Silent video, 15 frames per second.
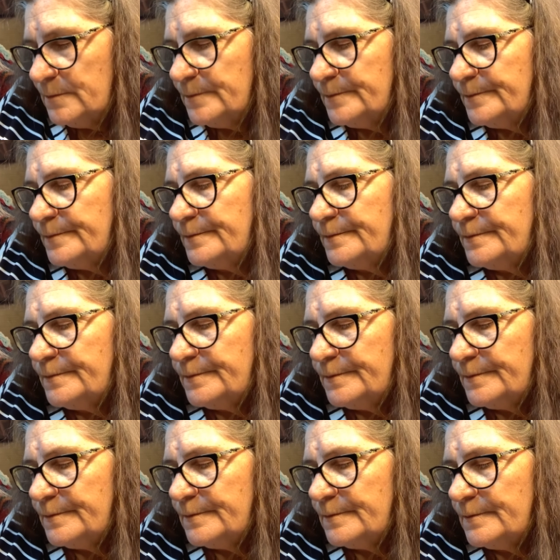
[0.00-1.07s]

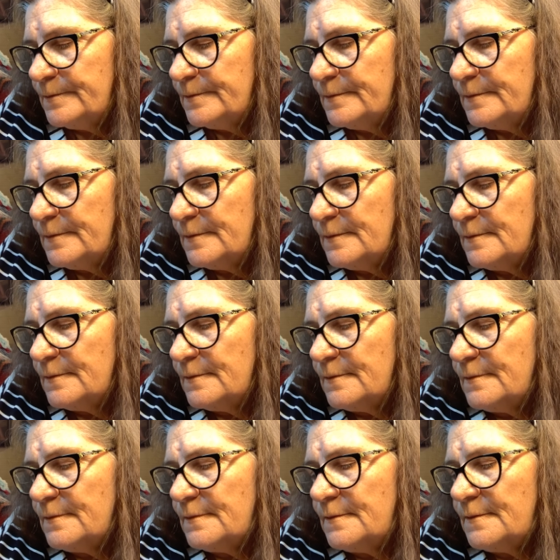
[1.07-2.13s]

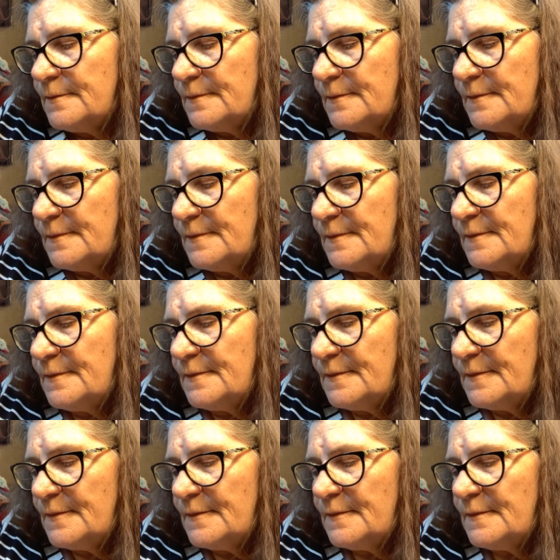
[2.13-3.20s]

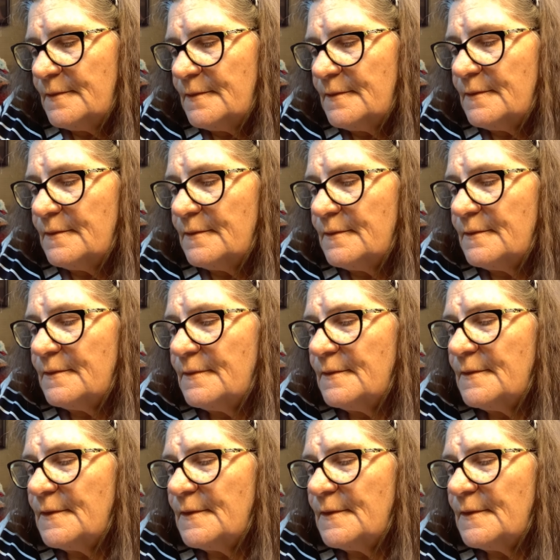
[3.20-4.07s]
[no speech]